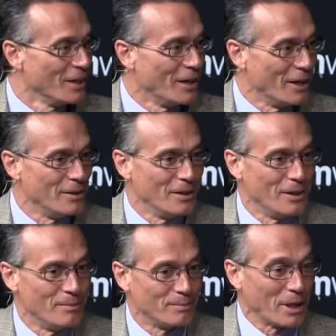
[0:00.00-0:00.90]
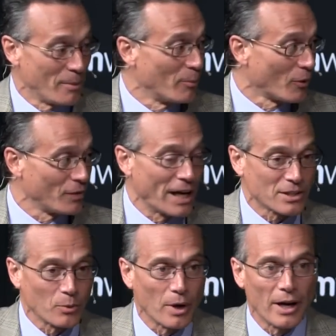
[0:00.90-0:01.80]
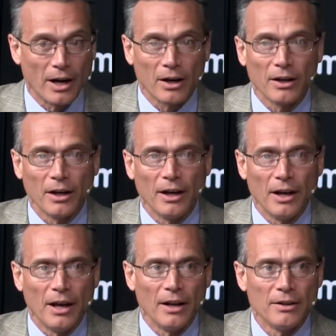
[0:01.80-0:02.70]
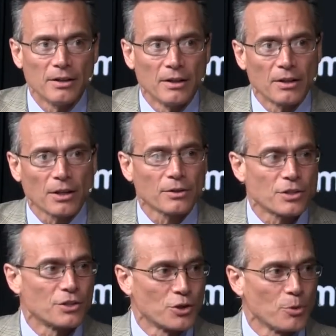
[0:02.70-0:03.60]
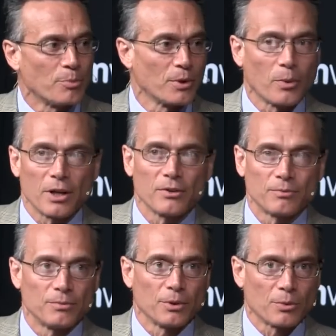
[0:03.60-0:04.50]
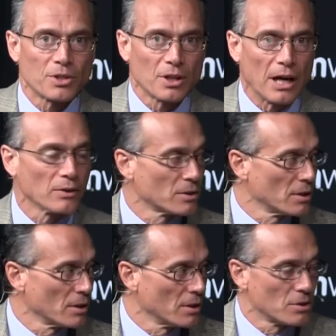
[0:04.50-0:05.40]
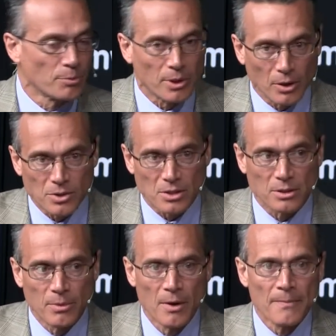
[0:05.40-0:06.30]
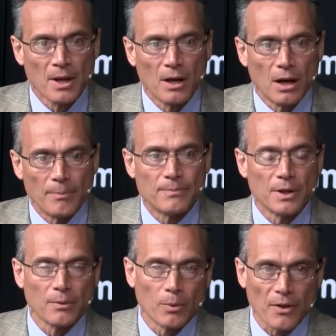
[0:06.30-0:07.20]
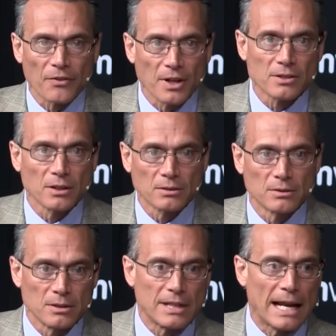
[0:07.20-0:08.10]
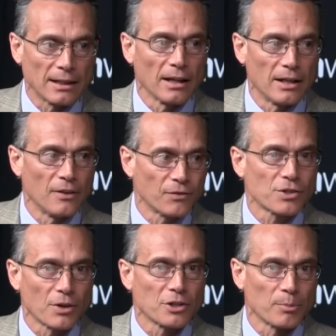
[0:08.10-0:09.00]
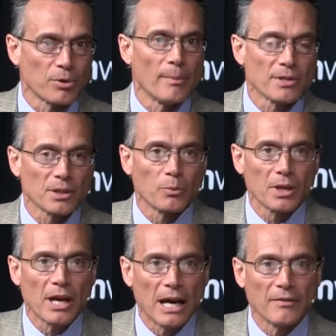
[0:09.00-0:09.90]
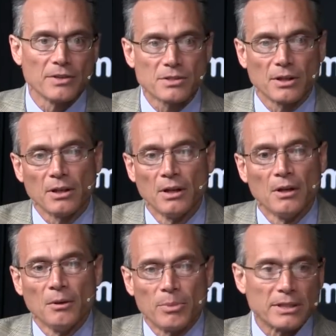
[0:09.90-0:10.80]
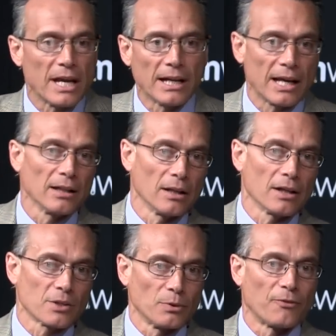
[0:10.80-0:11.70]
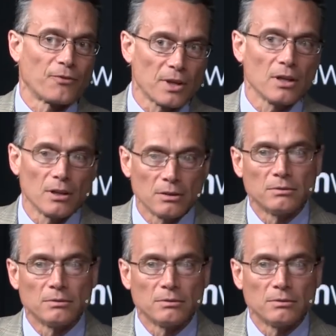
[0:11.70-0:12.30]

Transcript: and, and becoming more flash aware, and, and the other is Hadoop, the way you're, you're reaching out to the Hadoop ecosystem. Uh, the, one of the things that the data-led infrastructure premise that we have is that big data analytics will feed